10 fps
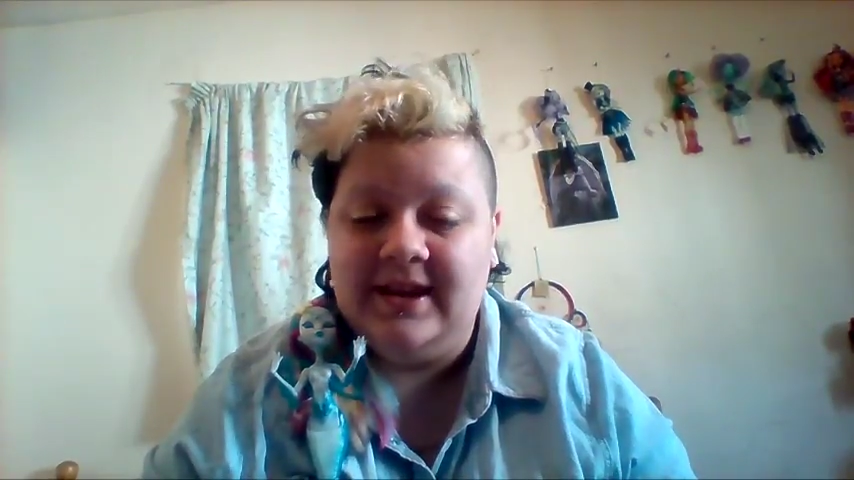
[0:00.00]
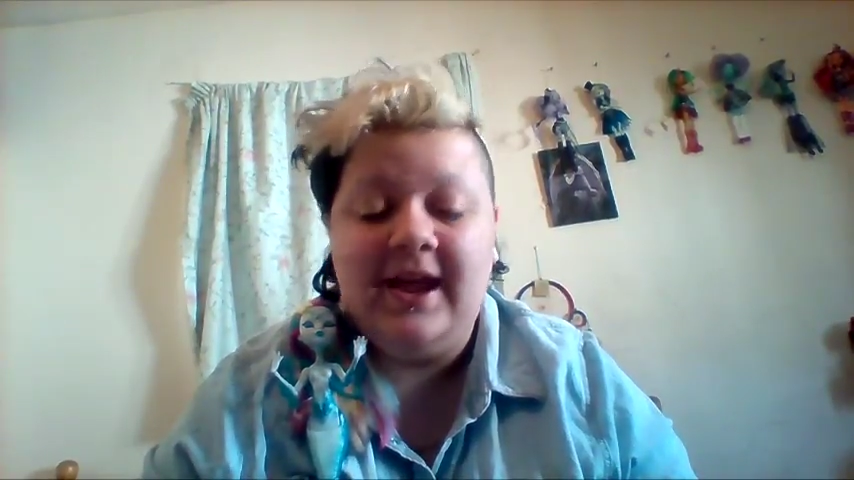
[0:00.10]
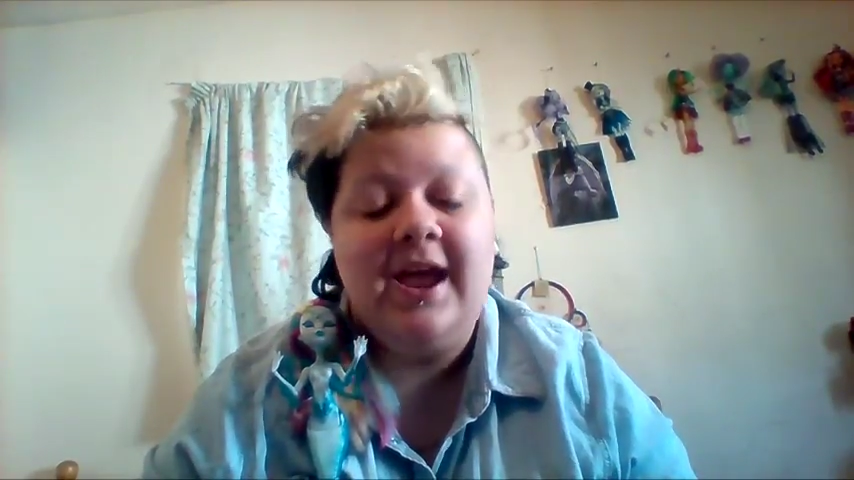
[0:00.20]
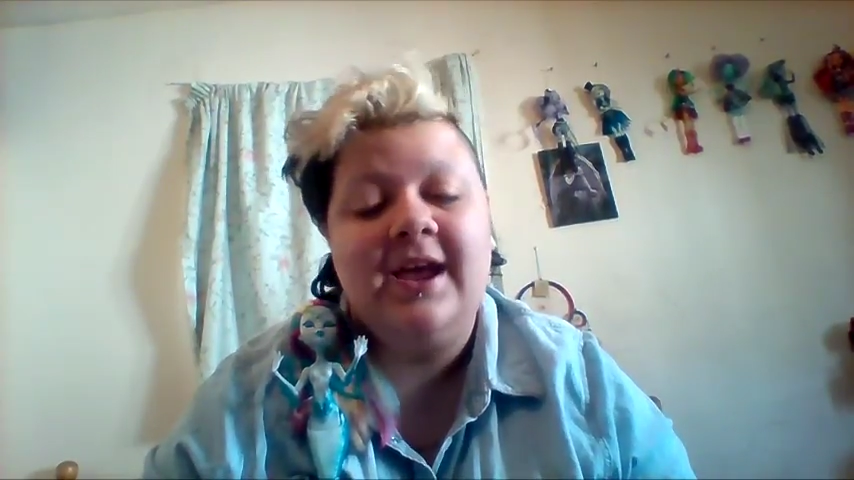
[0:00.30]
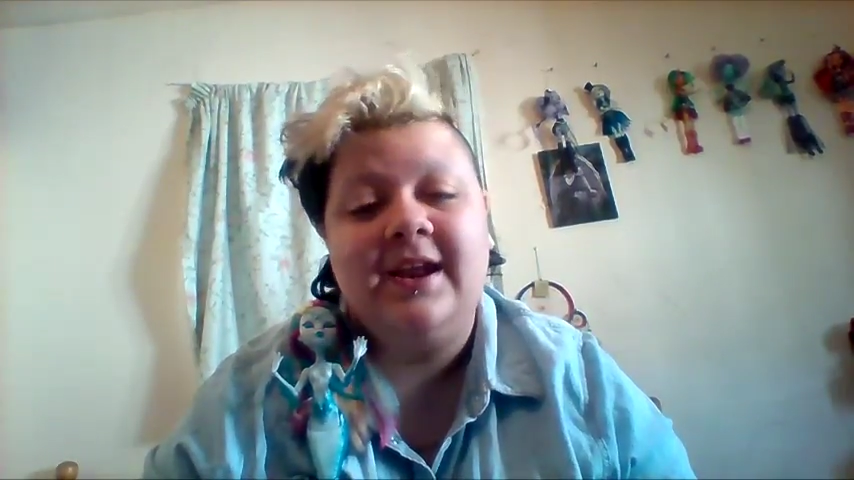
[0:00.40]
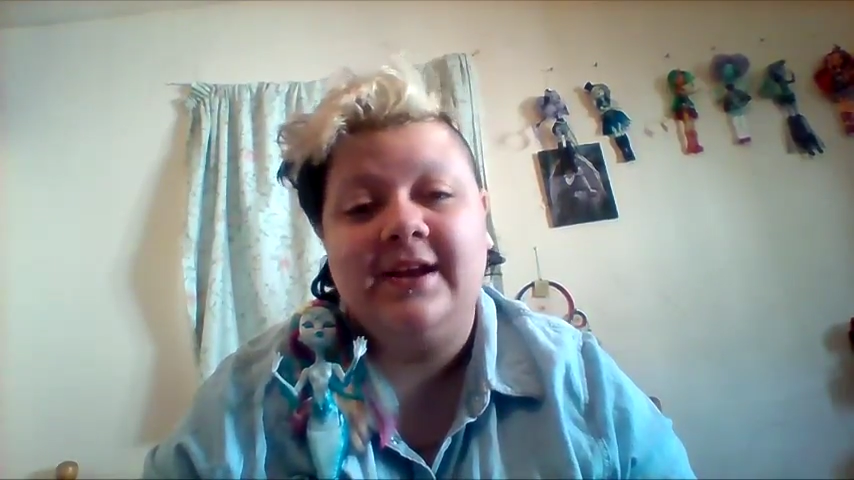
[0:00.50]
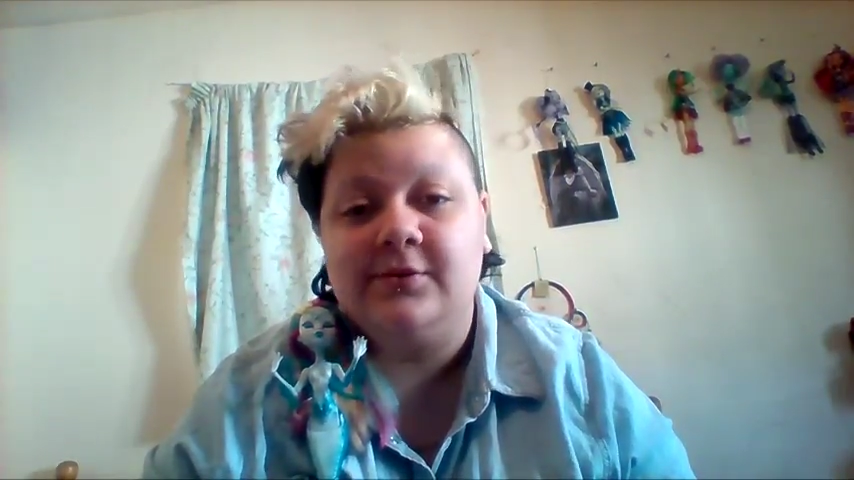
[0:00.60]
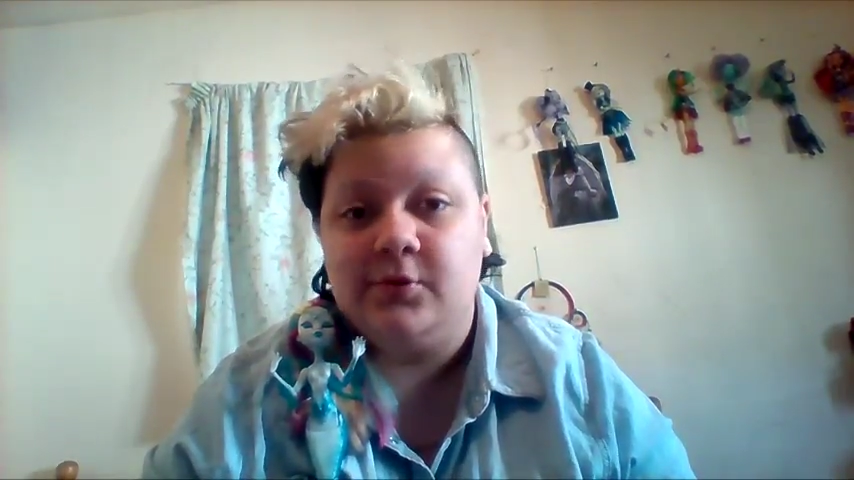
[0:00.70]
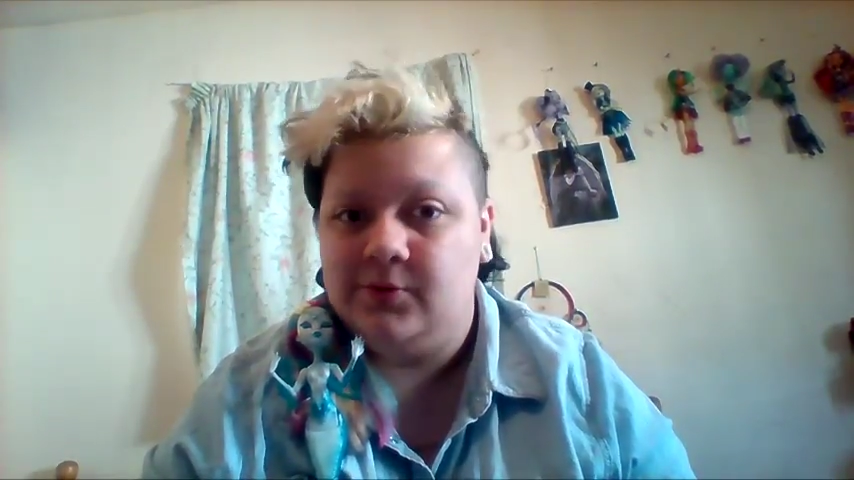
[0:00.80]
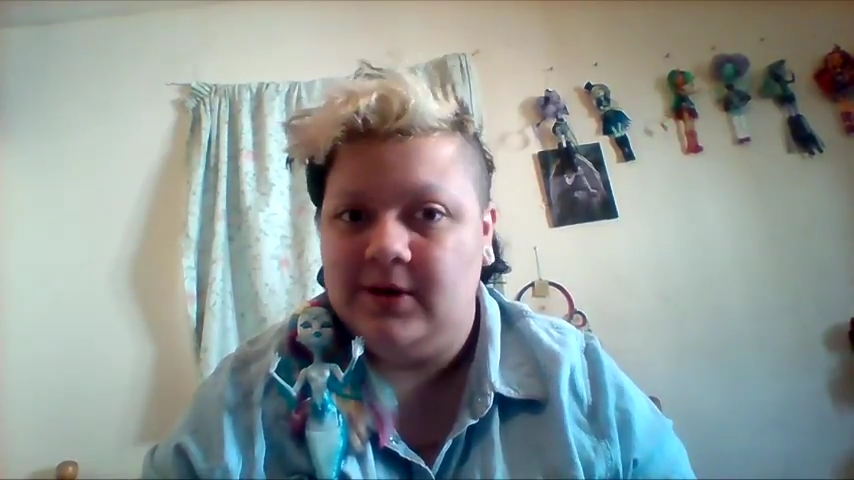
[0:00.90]
And
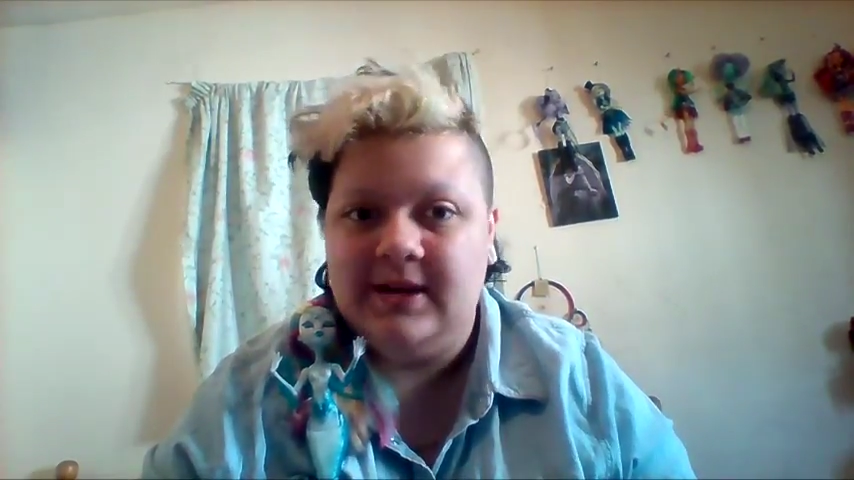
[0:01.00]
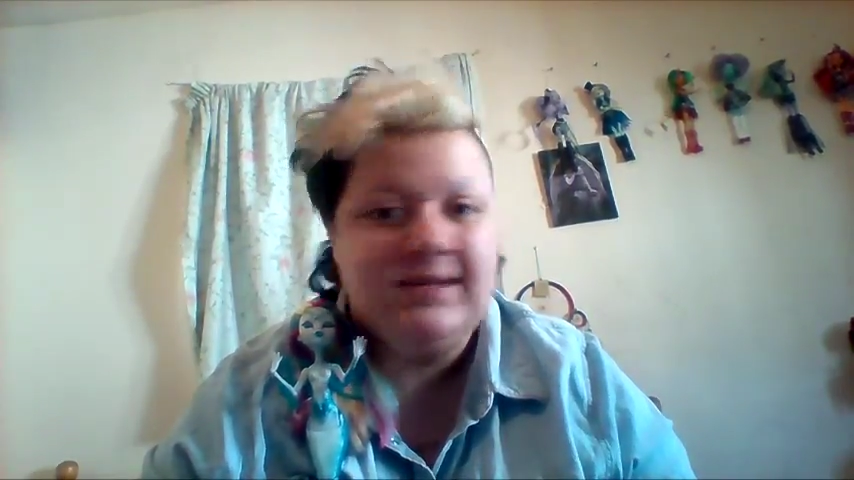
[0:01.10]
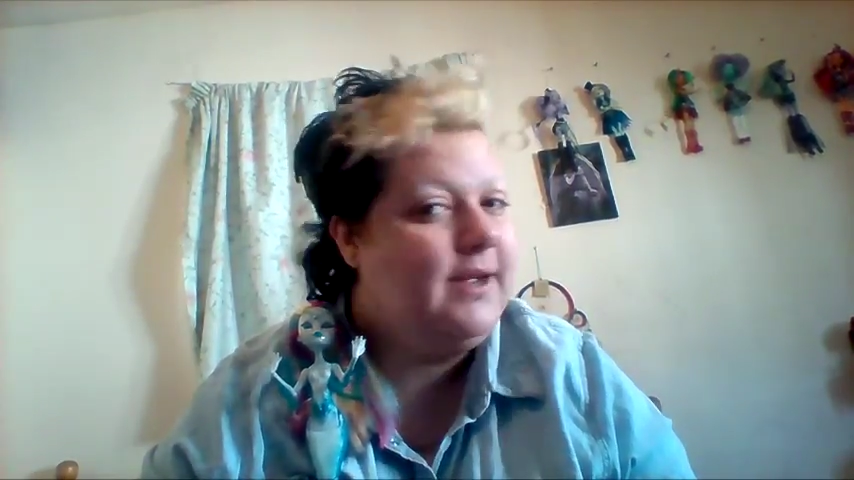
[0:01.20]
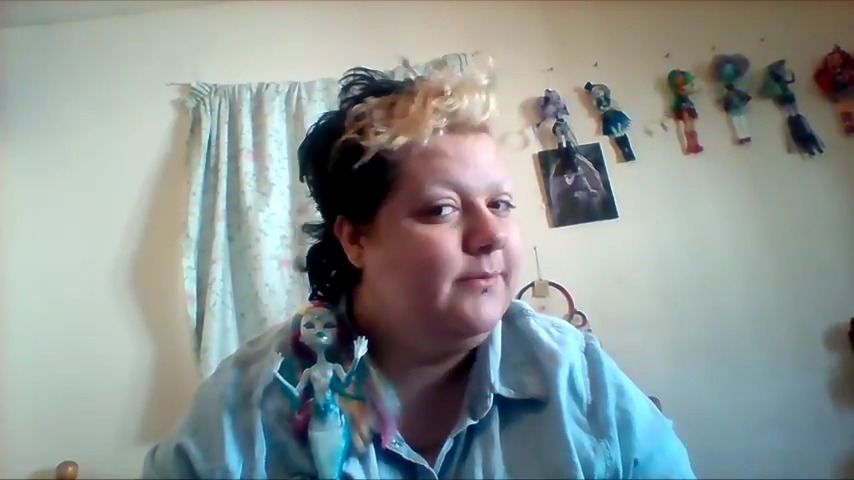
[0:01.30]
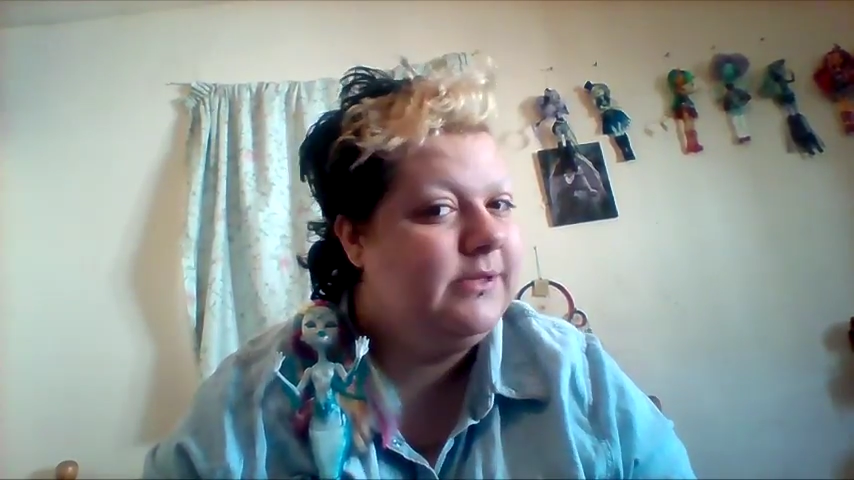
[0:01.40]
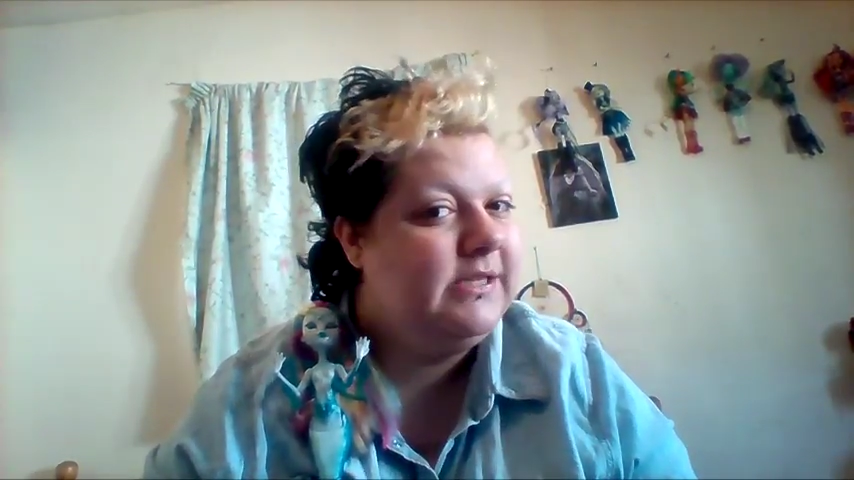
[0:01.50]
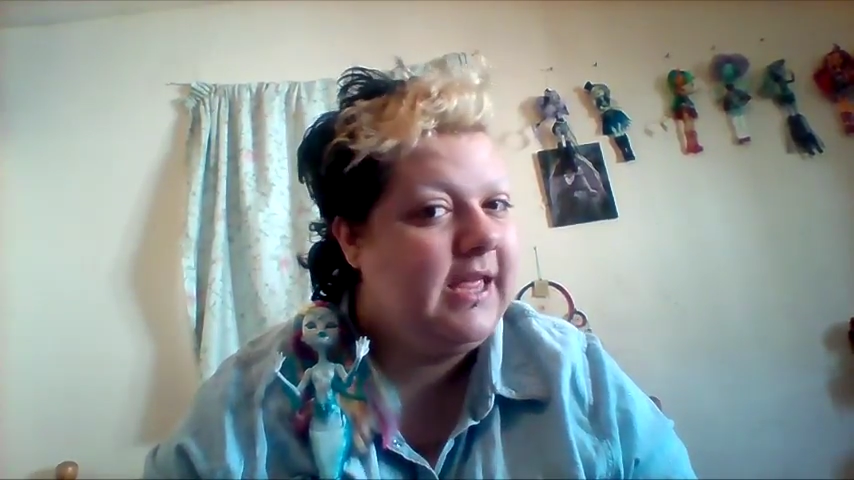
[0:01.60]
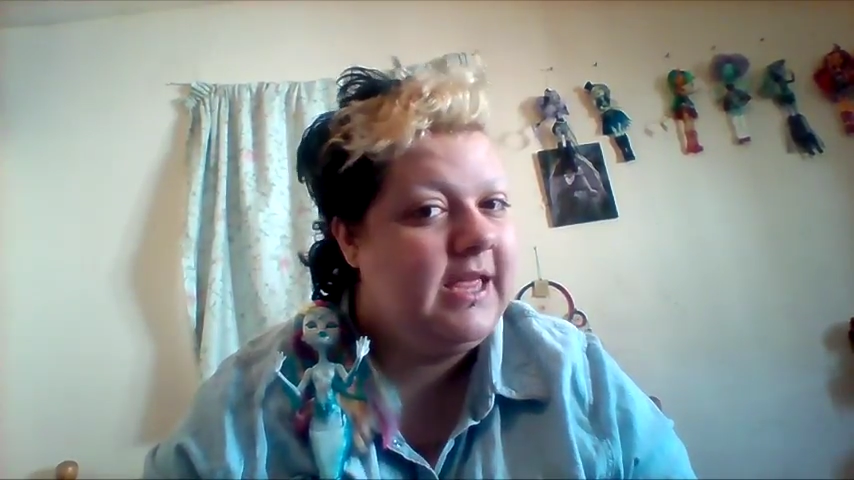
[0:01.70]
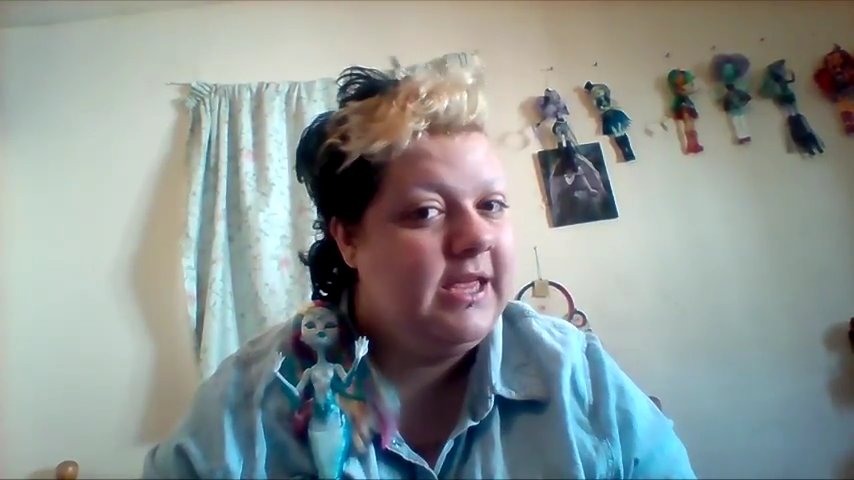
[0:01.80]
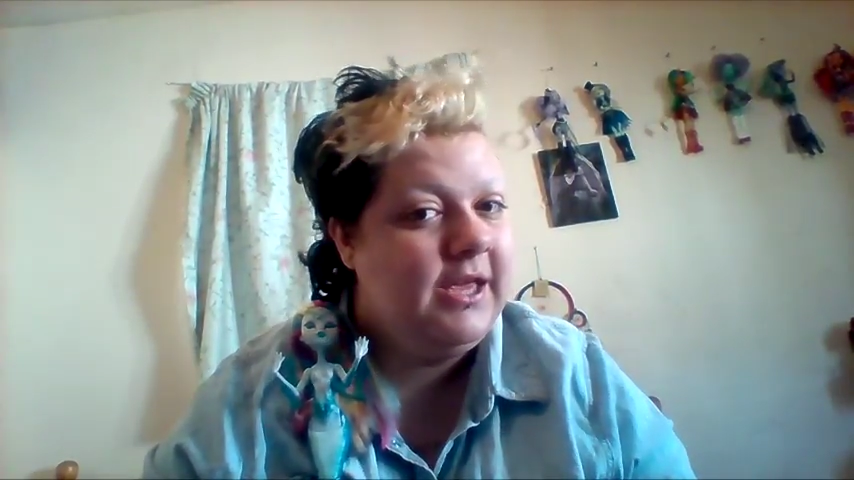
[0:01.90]
as always, I will
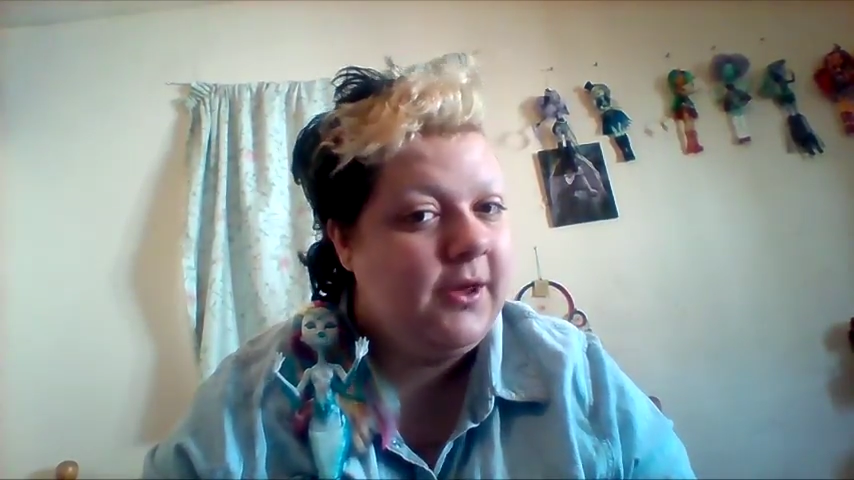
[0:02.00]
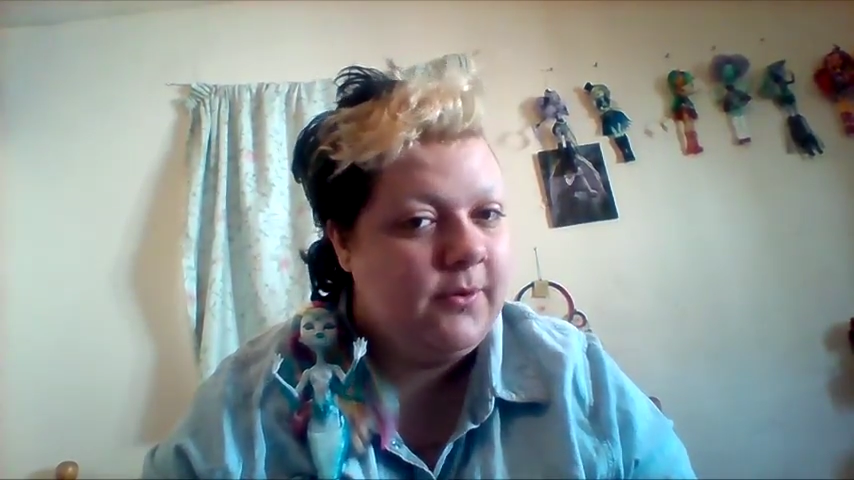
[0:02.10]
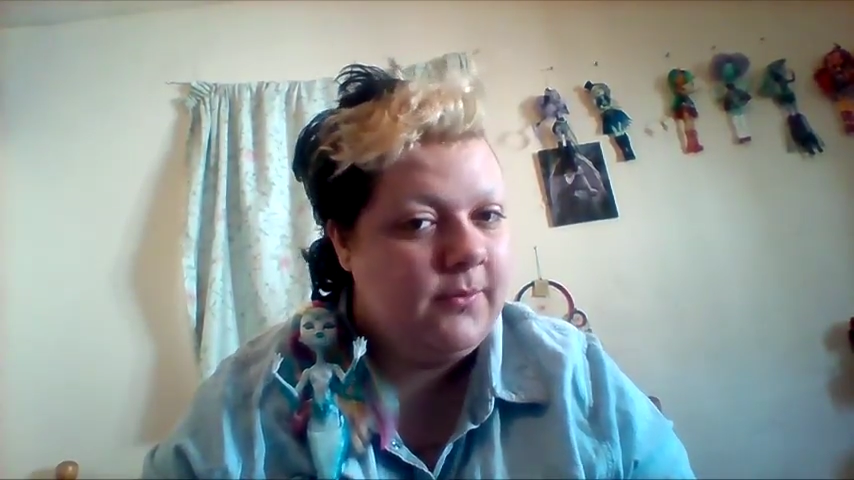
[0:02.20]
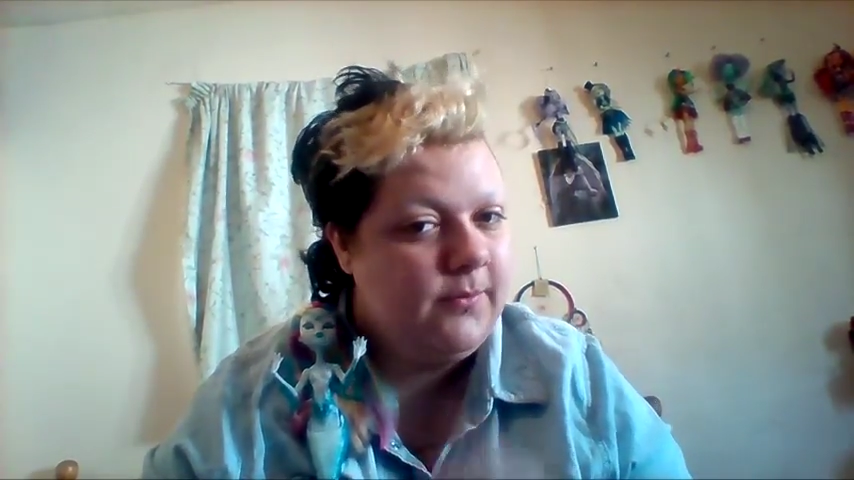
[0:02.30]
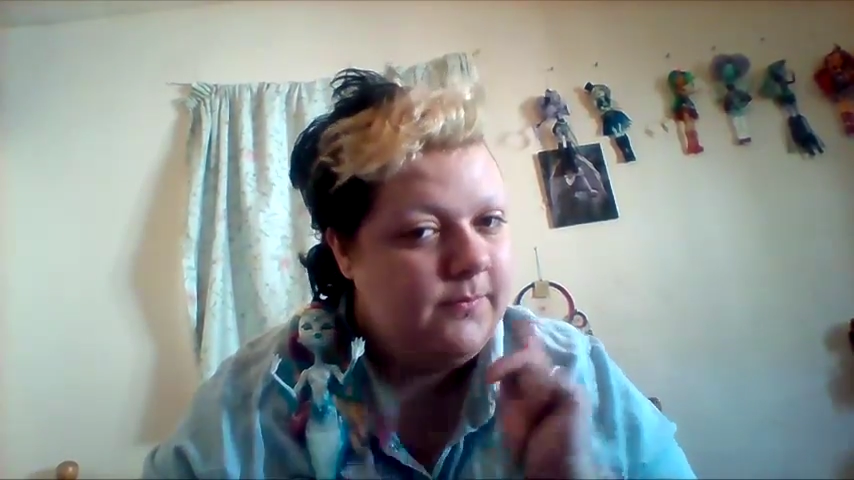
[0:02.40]
see you